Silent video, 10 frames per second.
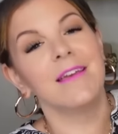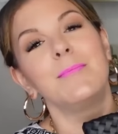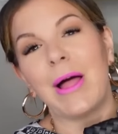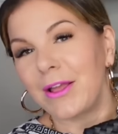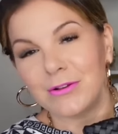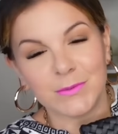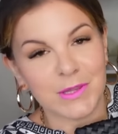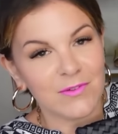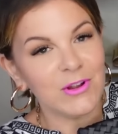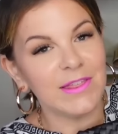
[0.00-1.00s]
Black goes with
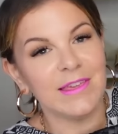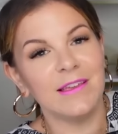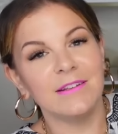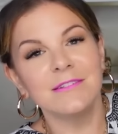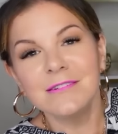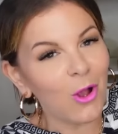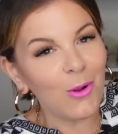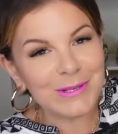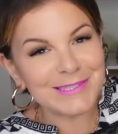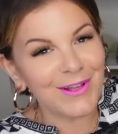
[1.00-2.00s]
everything.
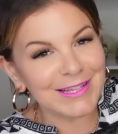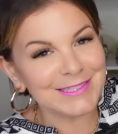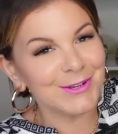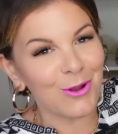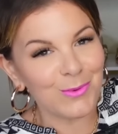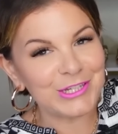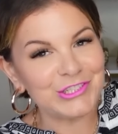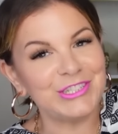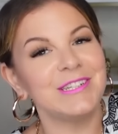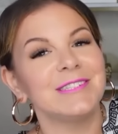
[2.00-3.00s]
Always classic, always chic.